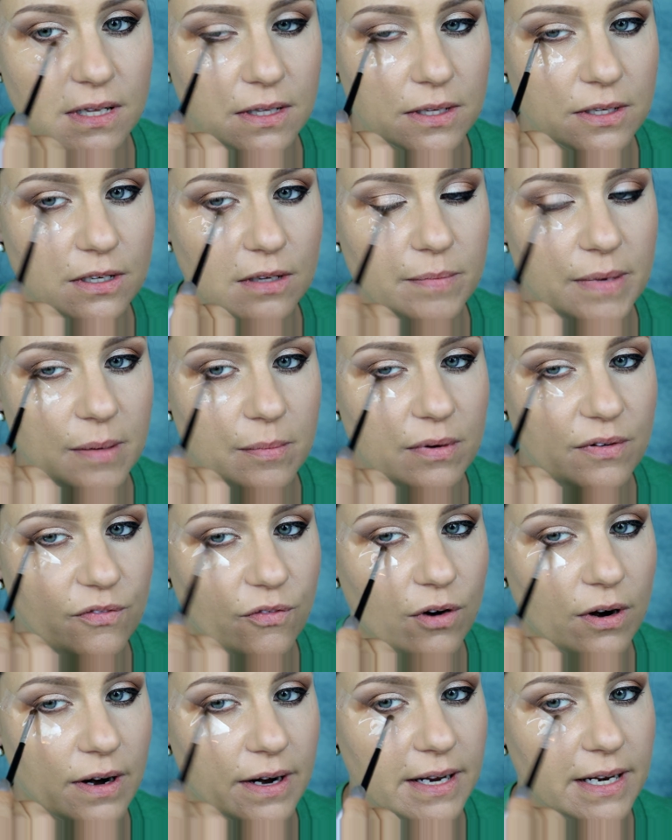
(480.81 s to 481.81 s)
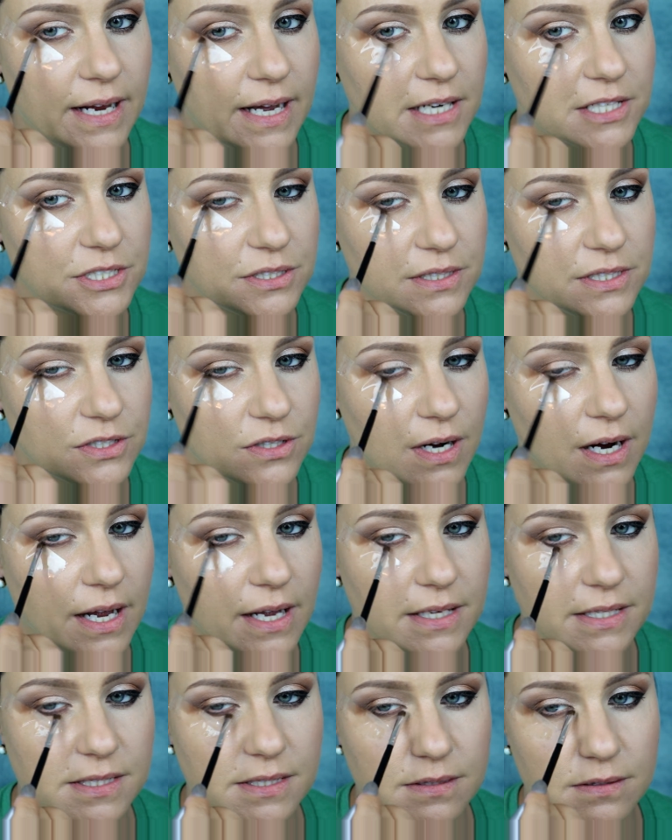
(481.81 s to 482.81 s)
a little bit before it actually
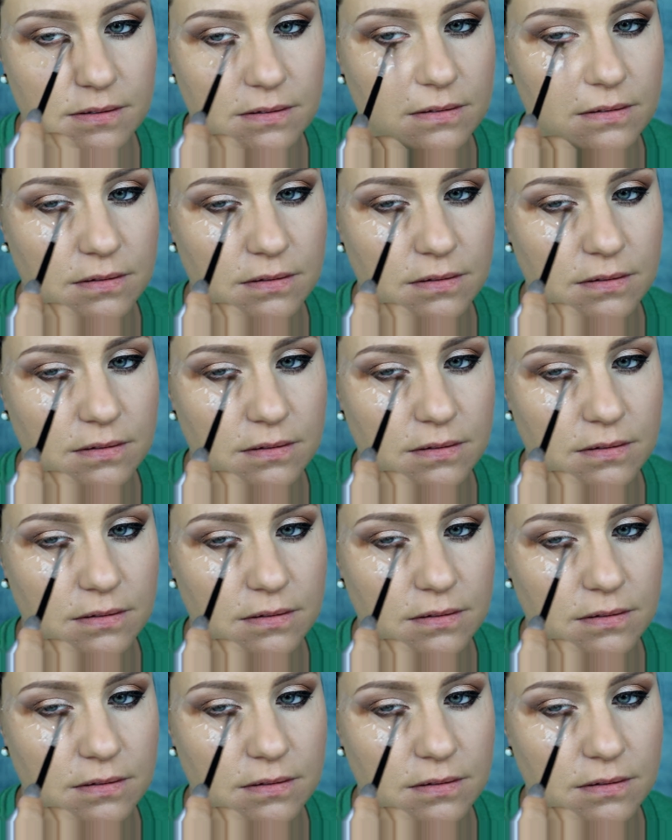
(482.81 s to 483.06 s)
dries.